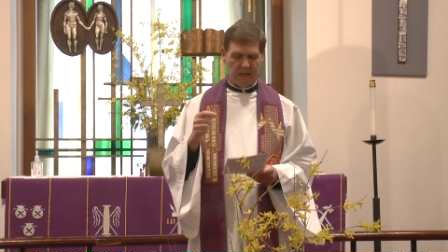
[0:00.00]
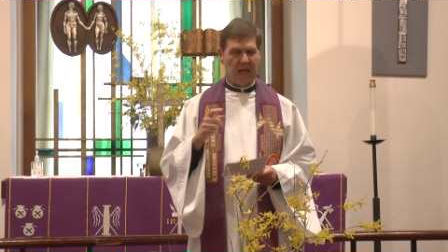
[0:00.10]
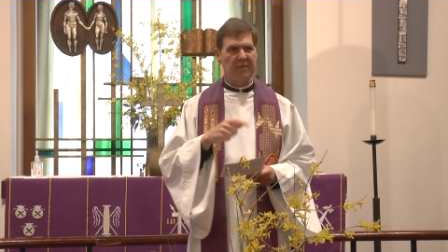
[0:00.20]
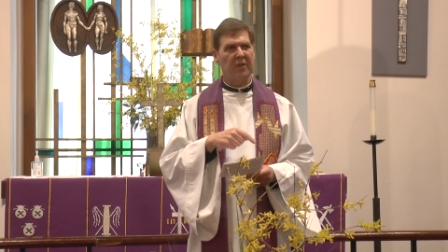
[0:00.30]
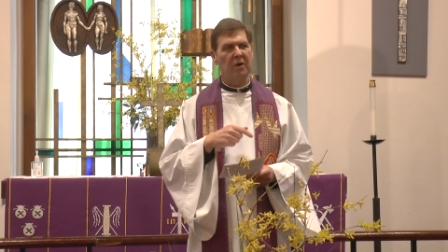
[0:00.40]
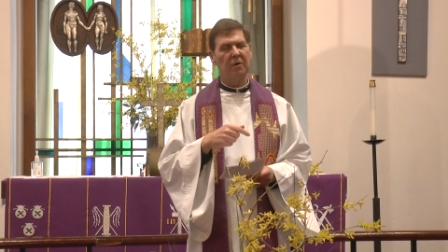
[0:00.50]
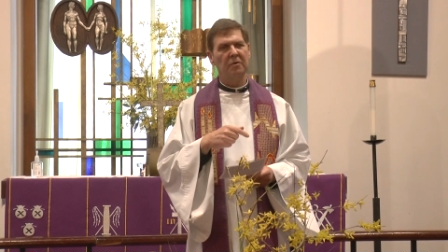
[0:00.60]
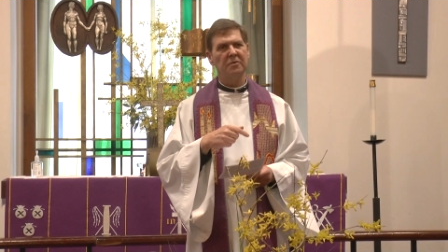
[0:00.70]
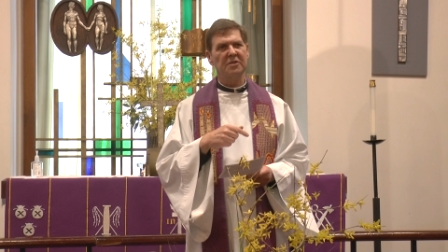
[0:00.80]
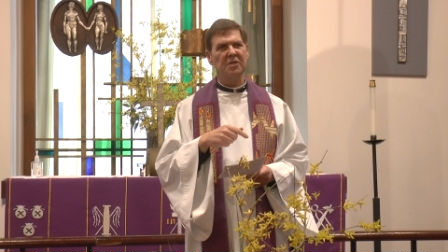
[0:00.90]
And
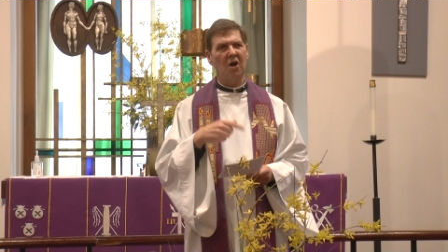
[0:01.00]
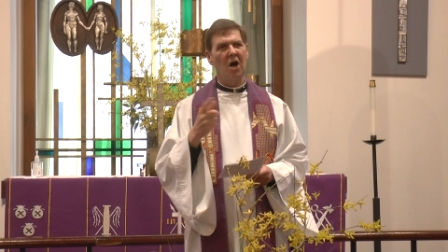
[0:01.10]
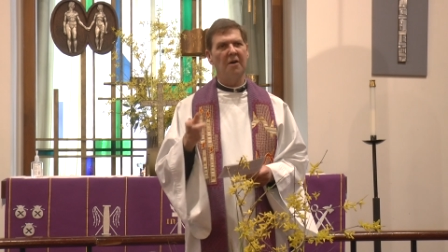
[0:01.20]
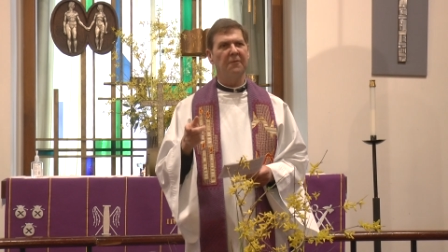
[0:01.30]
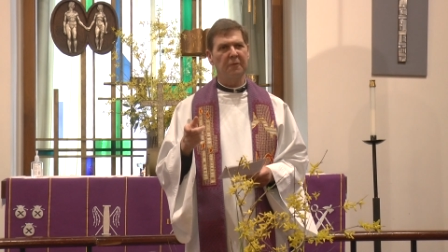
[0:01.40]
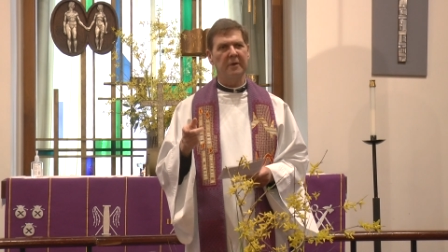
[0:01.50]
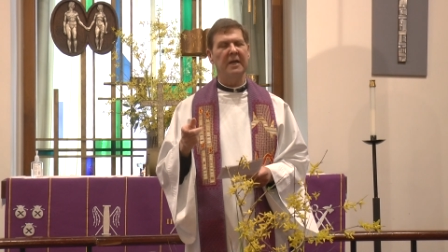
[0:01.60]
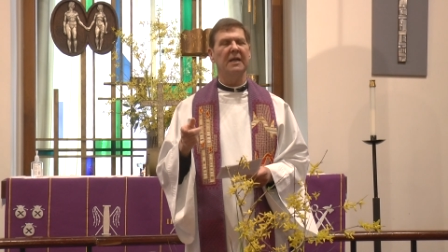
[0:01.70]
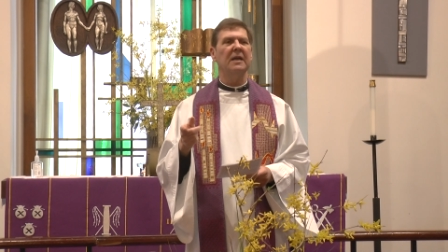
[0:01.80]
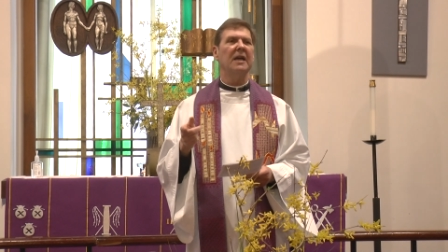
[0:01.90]
those
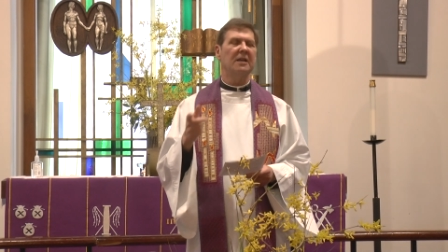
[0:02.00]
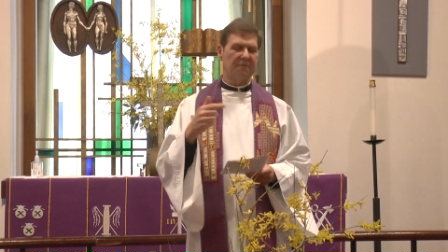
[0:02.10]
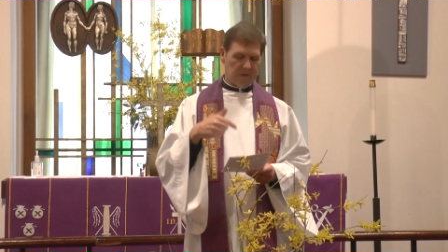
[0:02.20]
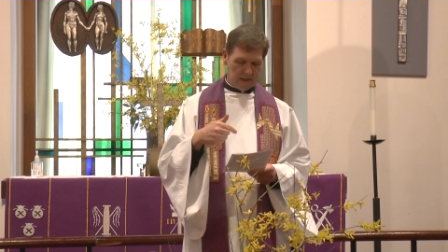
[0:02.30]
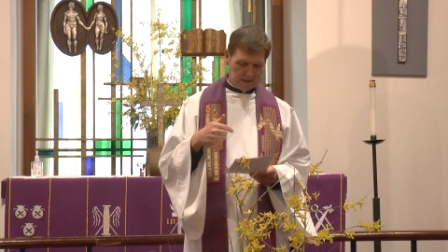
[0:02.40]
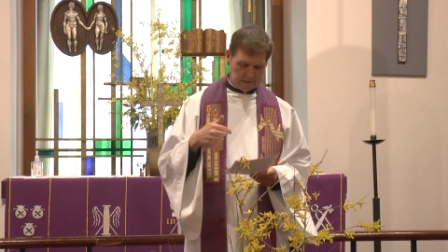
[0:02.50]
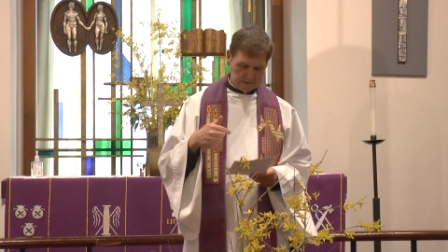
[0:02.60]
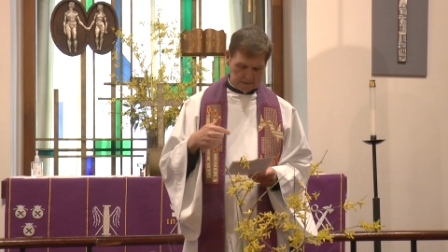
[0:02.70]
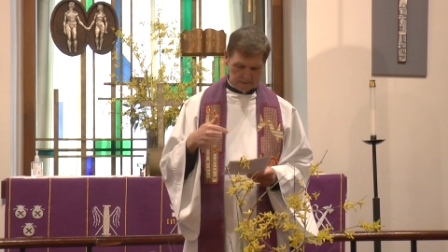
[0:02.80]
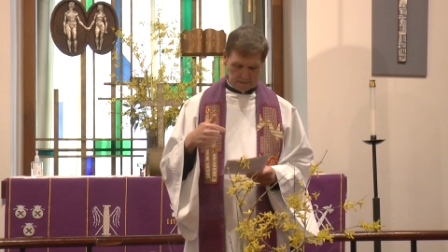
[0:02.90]
offering
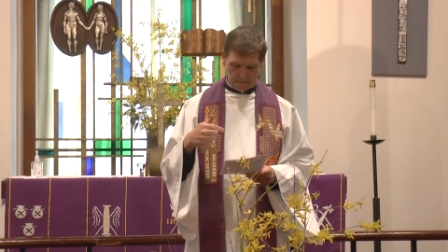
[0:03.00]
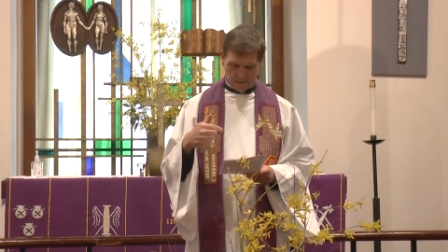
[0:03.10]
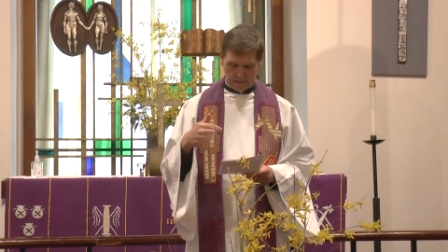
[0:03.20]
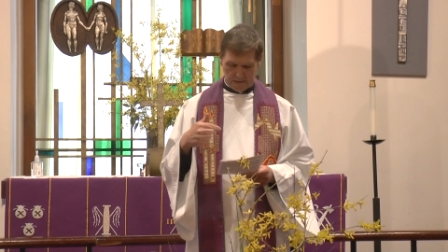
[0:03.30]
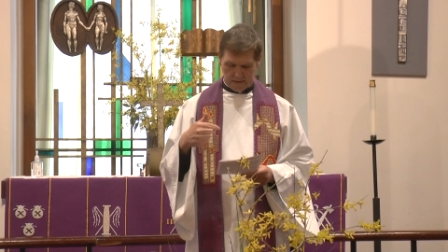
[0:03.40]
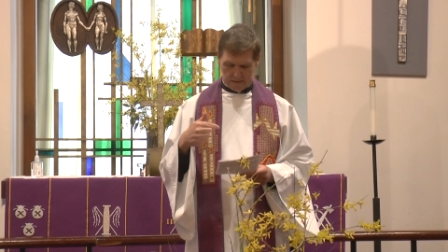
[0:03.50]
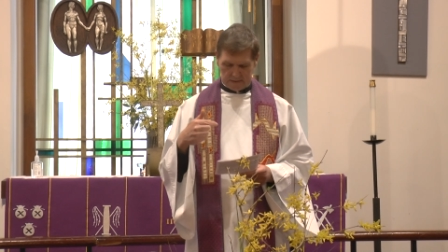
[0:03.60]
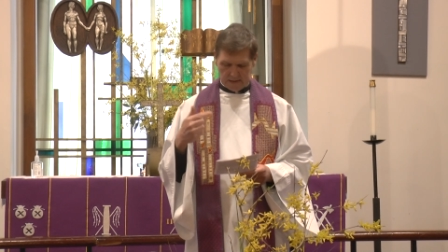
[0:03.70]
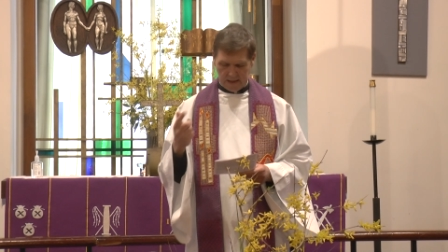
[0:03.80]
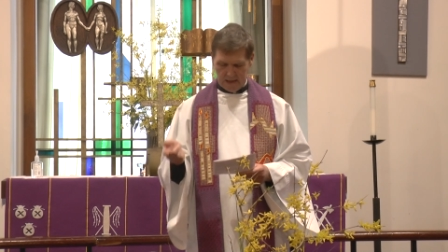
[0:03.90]
advice
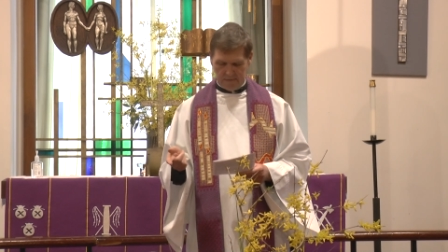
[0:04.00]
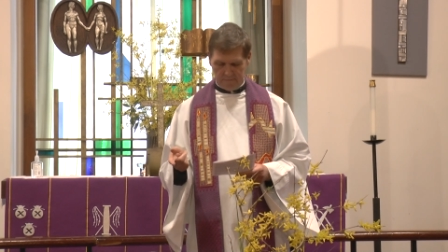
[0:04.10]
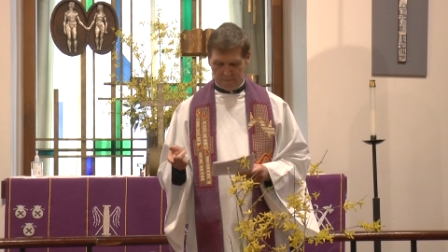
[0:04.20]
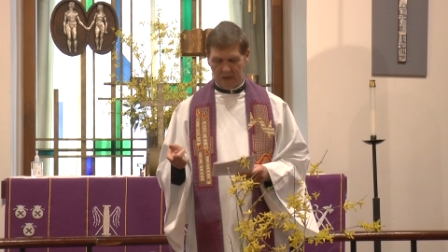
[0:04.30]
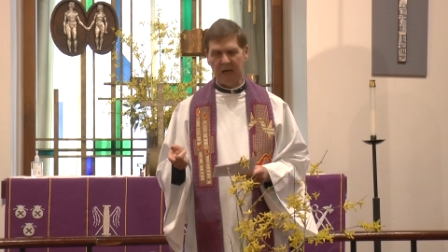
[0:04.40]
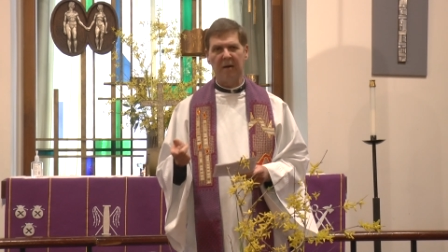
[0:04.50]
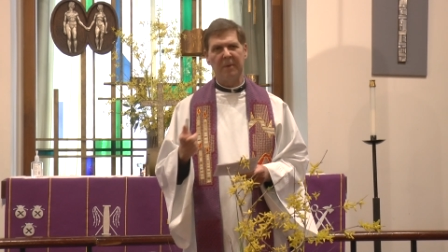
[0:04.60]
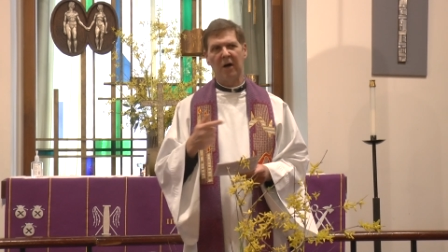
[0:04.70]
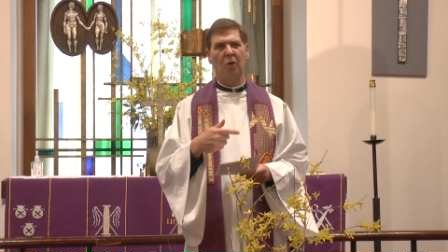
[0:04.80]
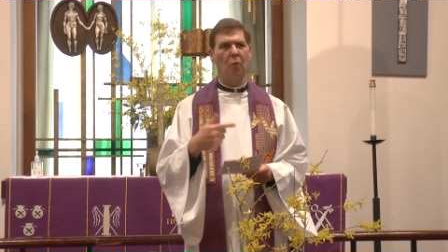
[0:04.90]
to him
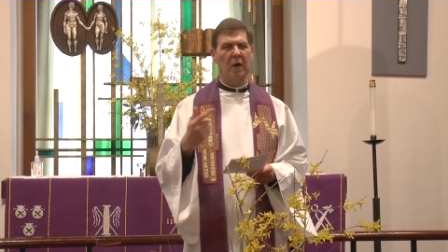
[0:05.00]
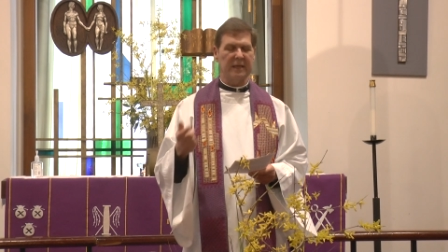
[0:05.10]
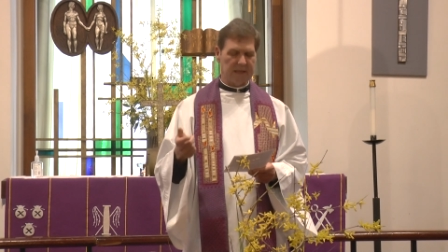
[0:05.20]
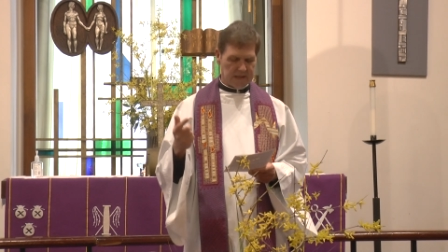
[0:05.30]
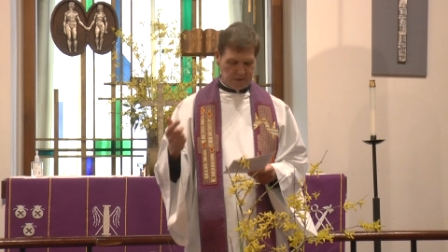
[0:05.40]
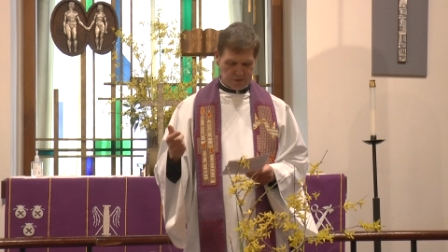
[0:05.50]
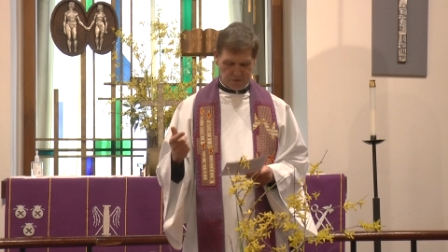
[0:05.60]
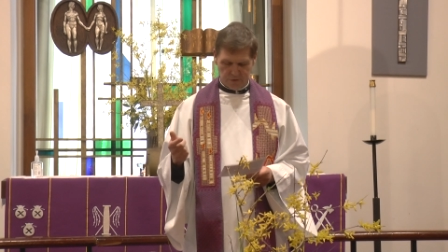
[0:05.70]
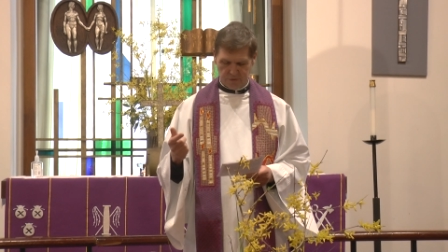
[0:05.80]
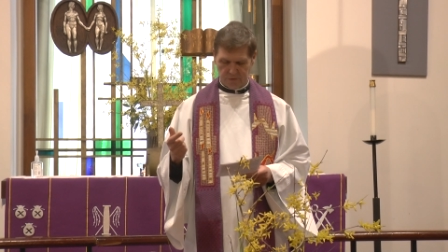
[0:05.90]
about what he
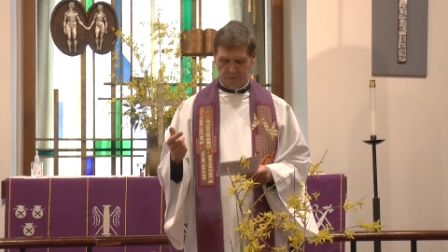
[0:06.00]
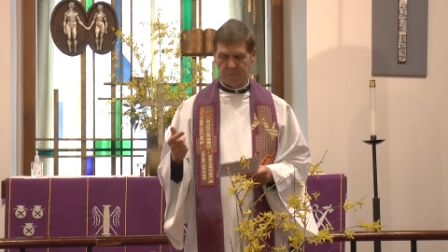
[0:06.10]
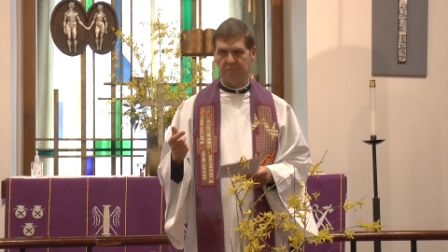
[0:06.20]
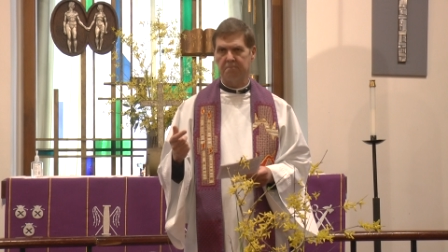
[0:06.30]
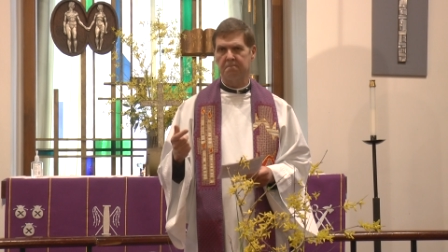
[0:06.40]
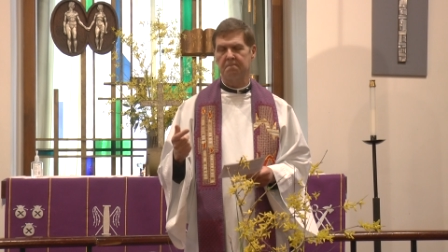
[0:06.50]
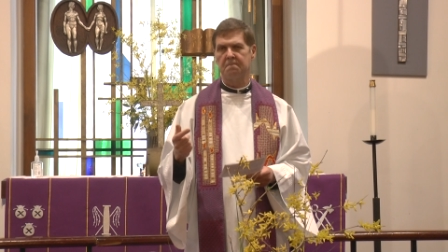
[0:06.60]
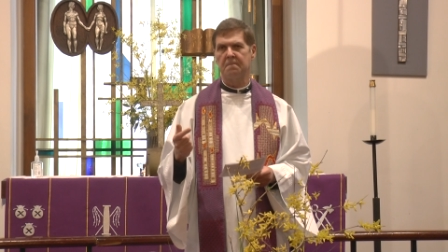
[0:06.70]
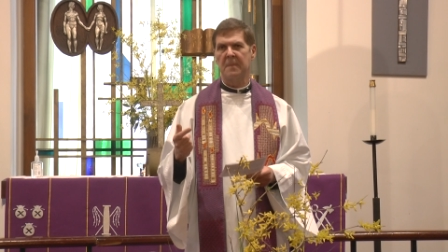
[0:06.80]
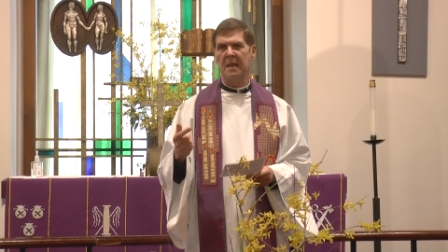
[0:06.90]
should do
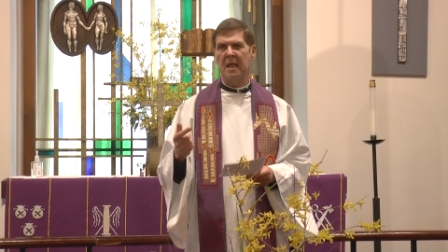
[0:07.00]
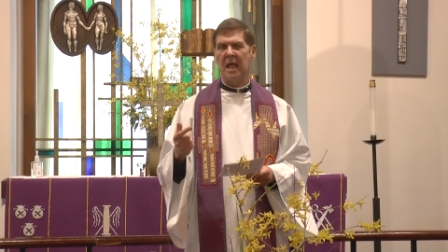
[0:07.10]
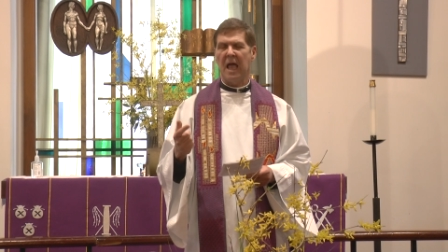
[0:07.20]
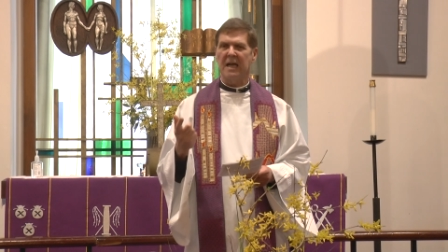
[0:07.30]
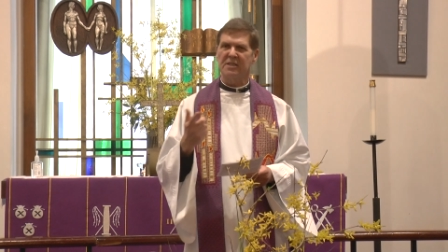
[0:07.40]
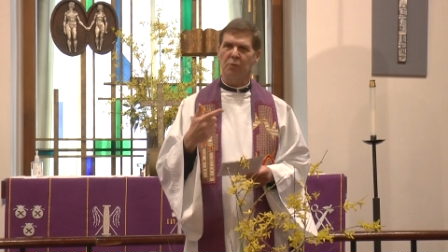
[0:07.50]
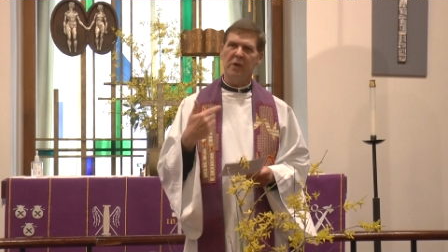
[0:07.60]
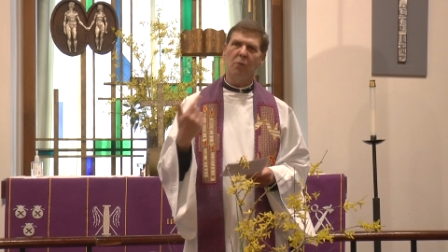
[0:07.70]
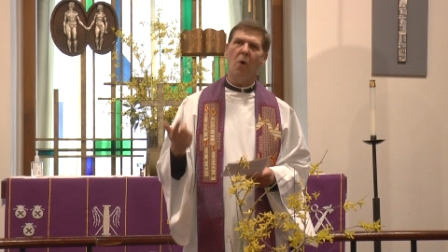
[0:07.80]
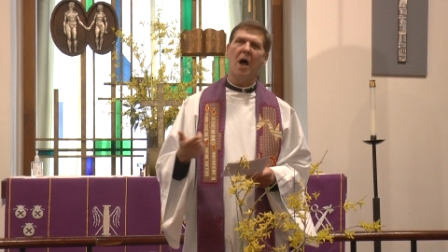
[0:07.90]
as
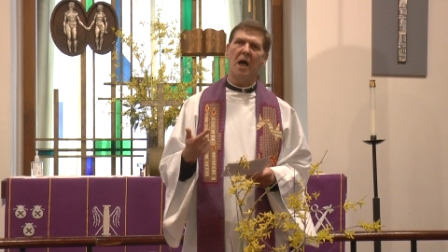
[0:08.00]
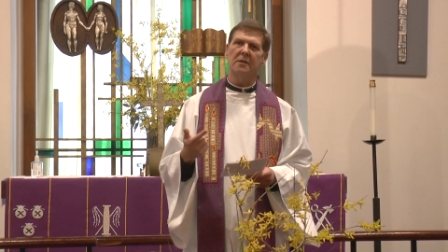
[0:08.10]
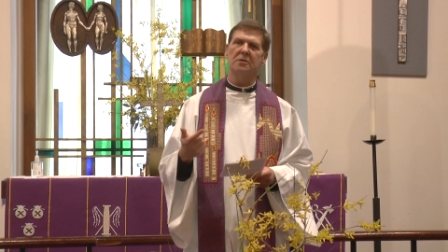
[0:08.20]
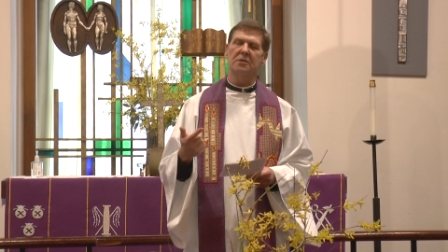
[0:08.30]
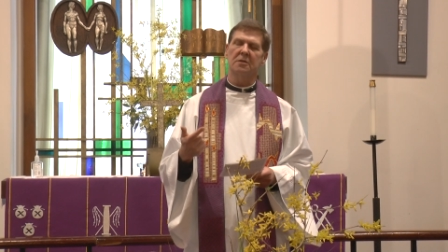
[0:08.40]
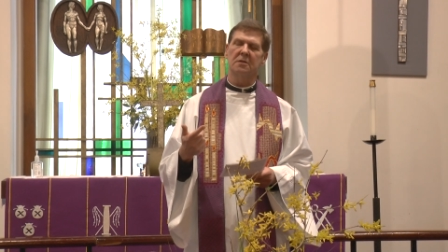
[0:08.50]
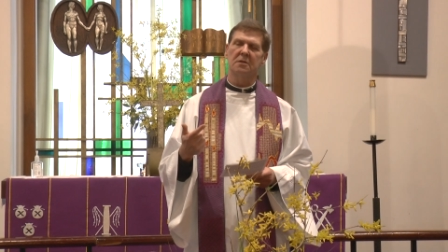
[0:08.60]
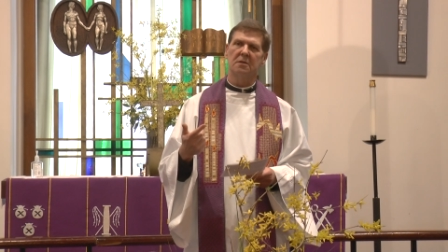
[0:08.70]
we watch